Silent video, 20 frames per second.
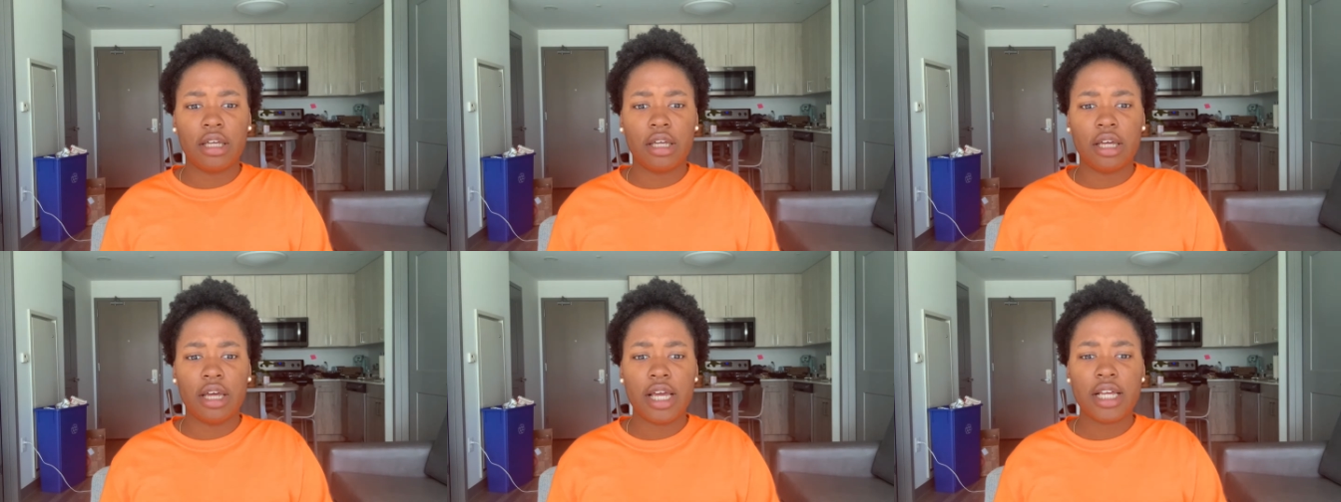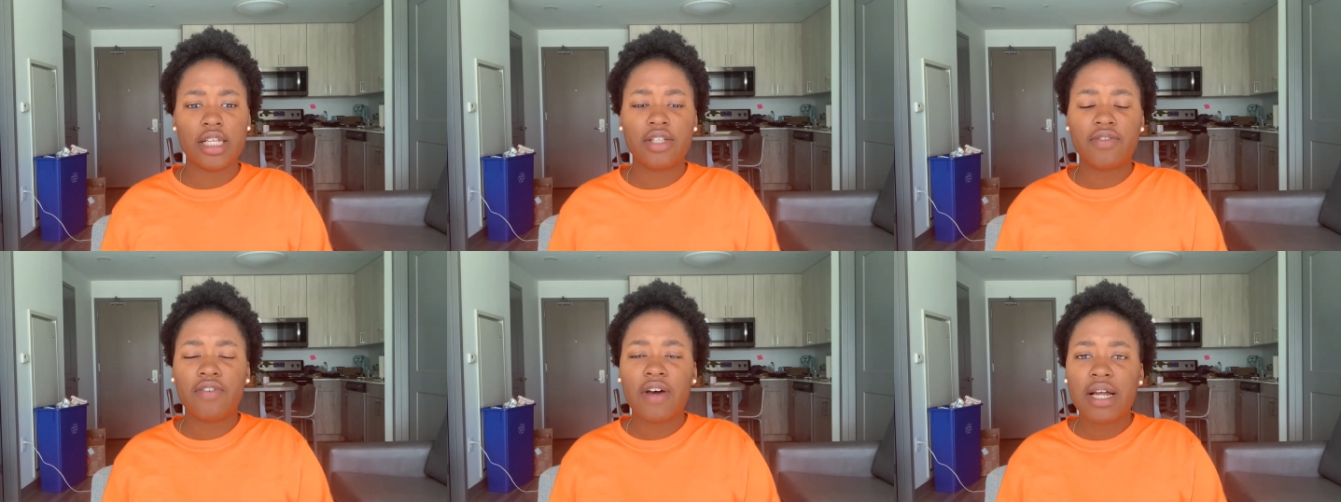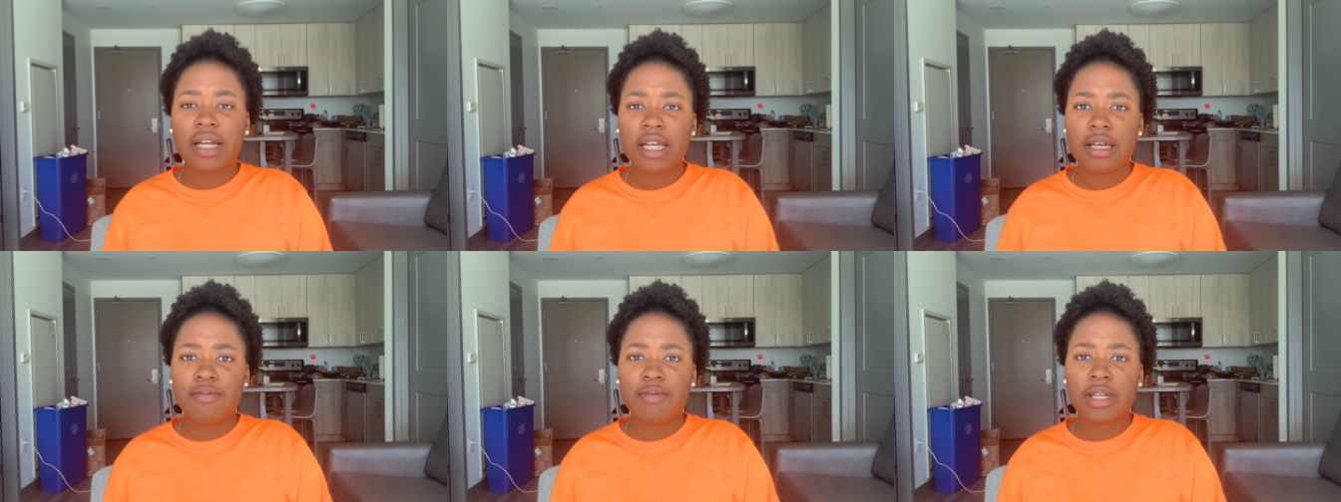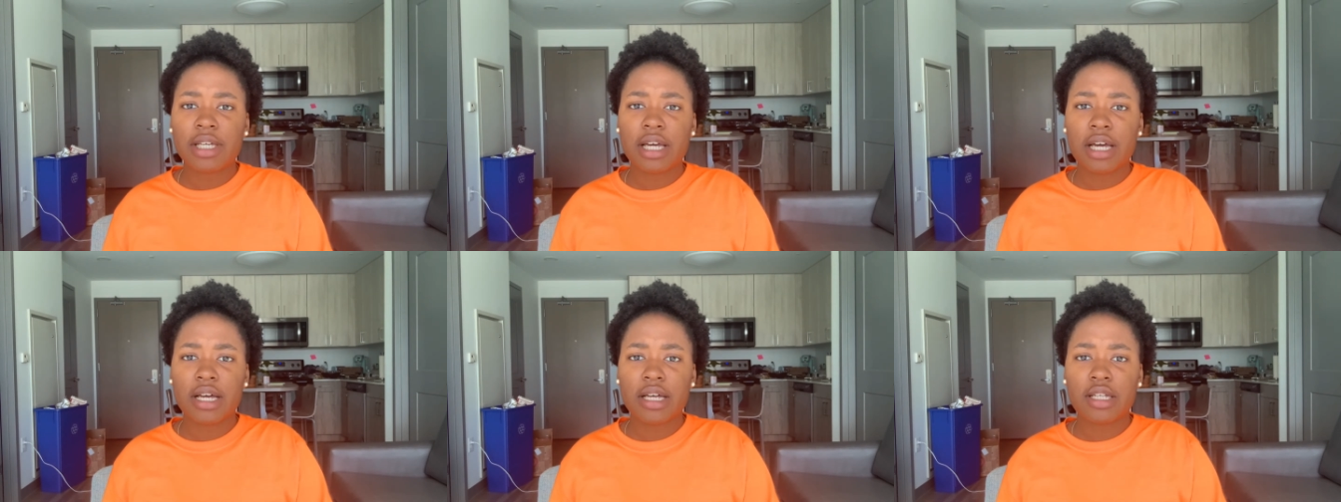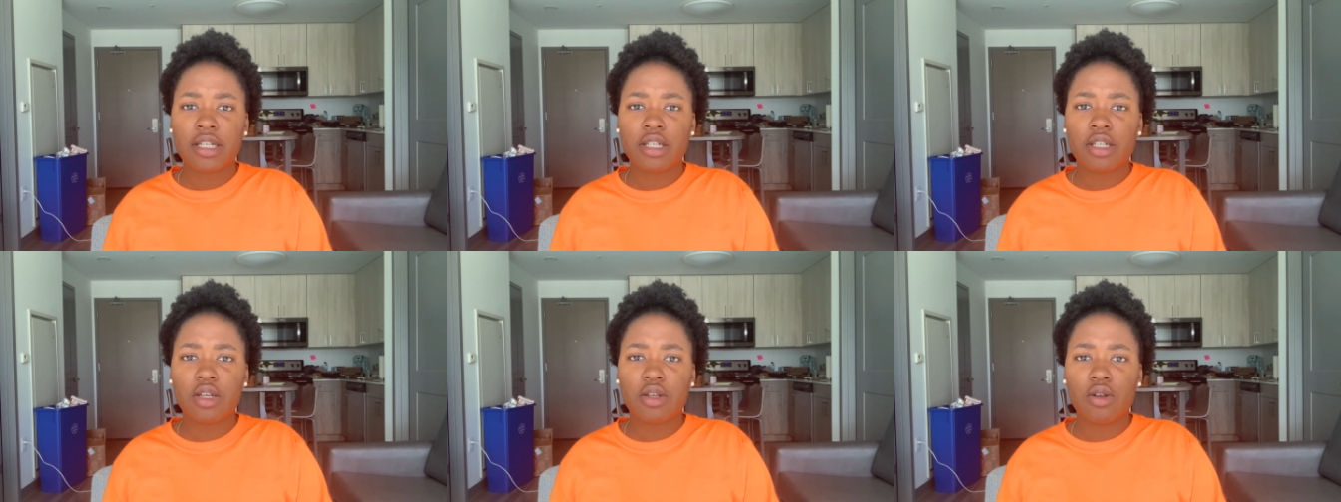it's funny
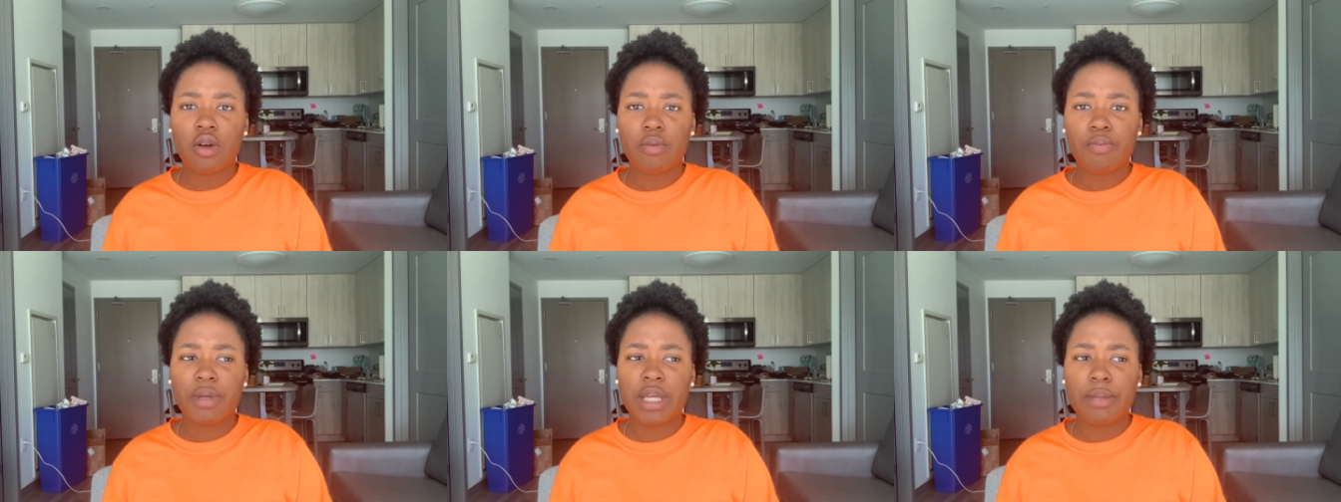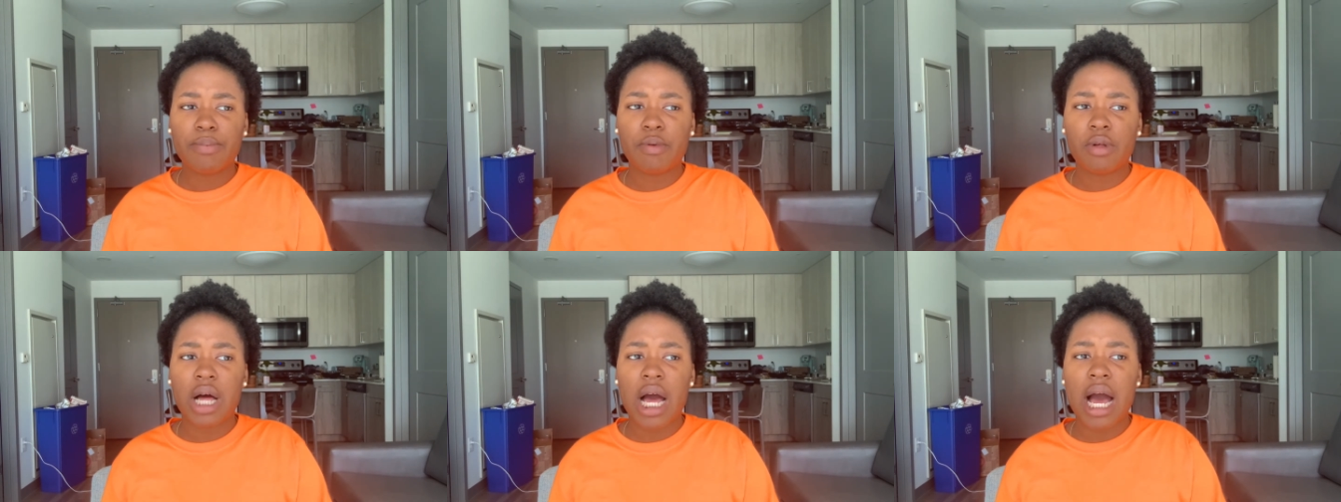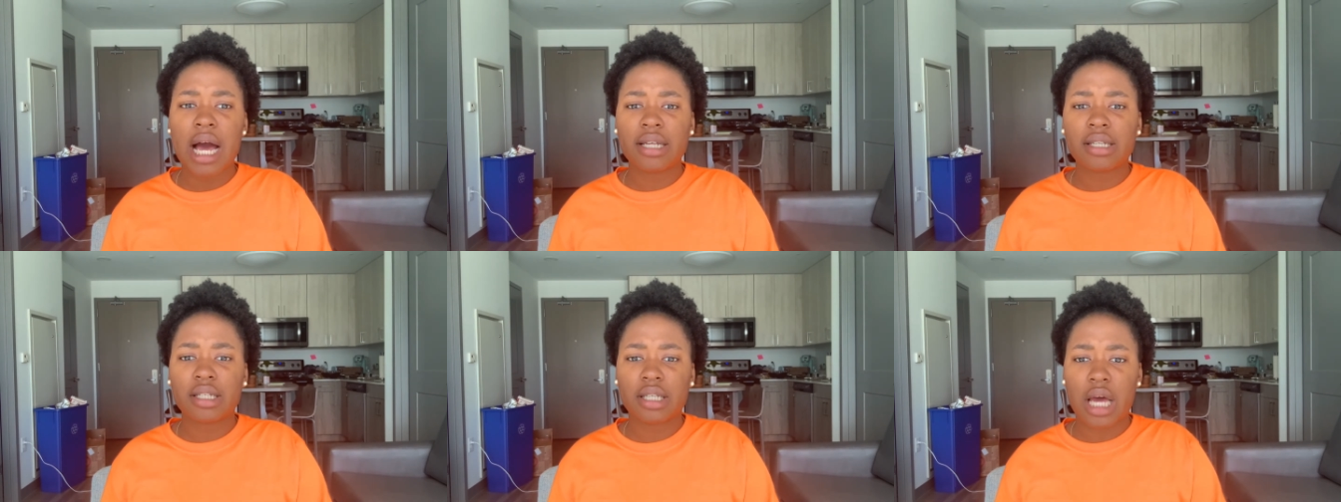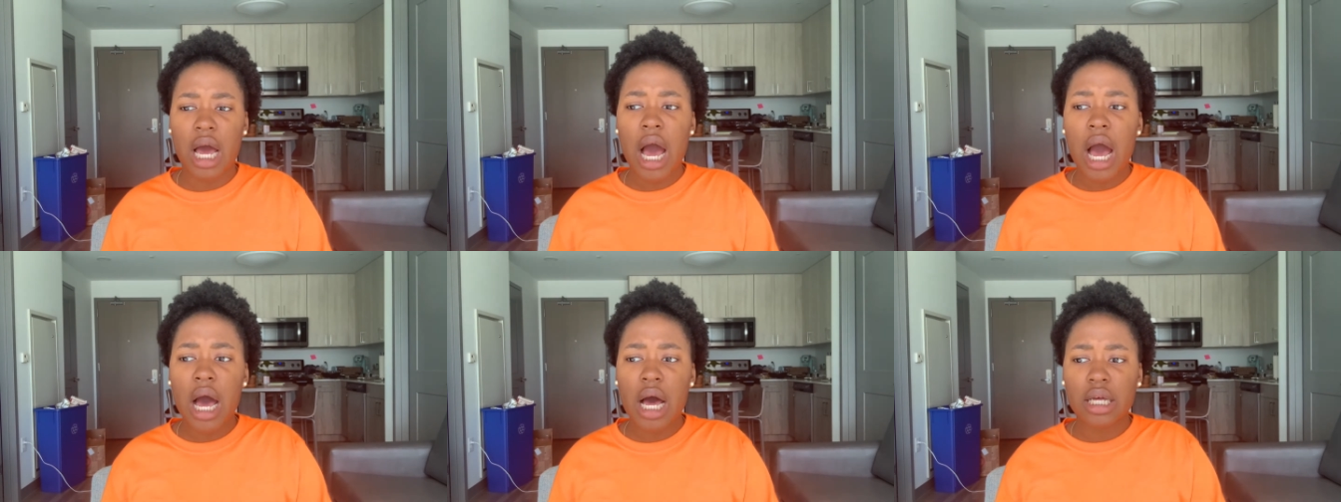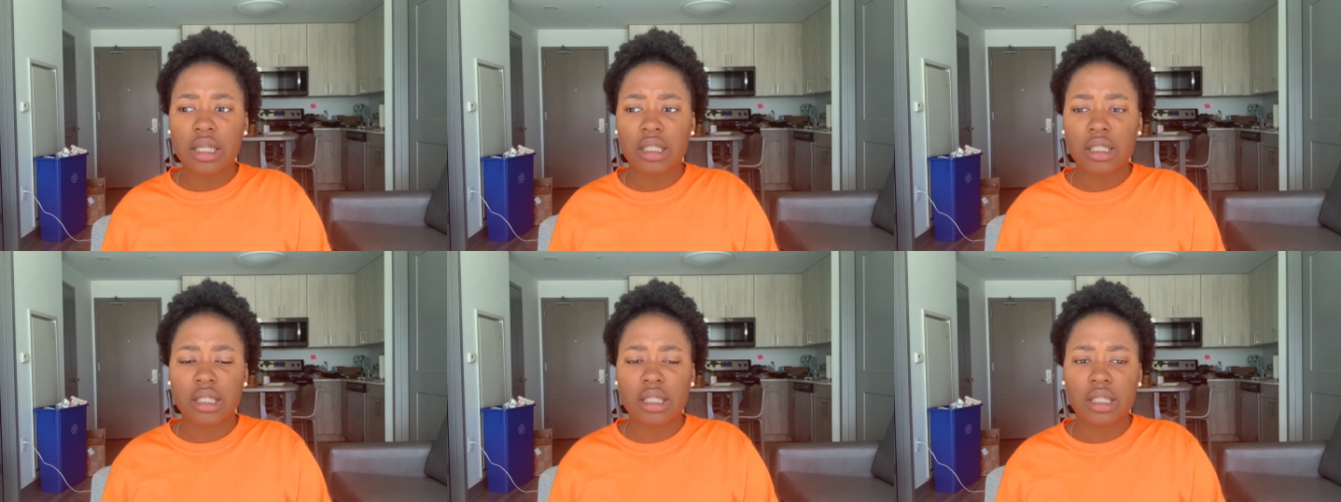because, you know, people ask
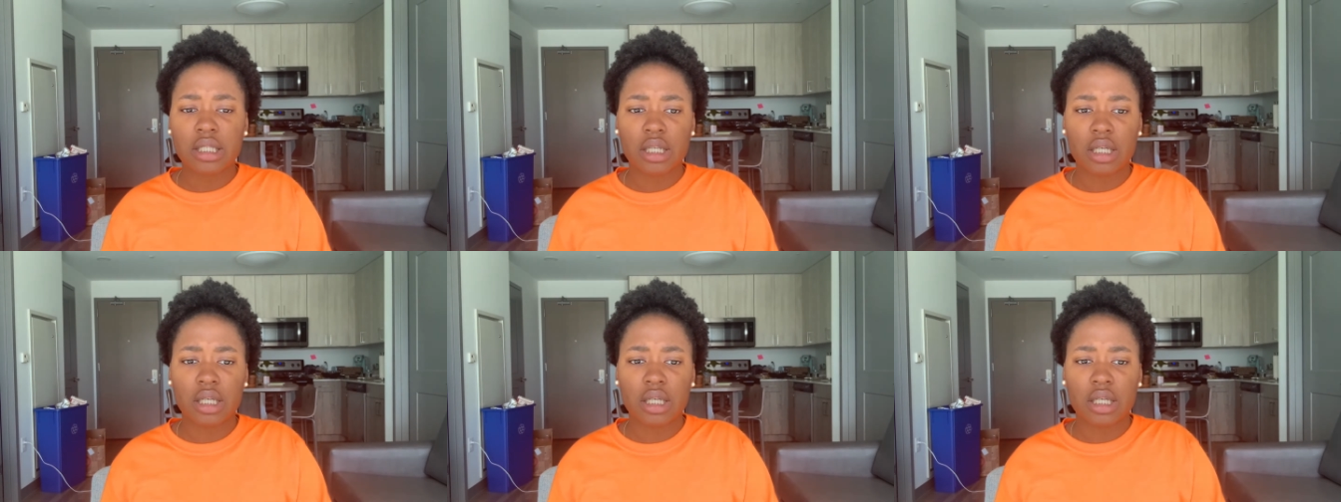us,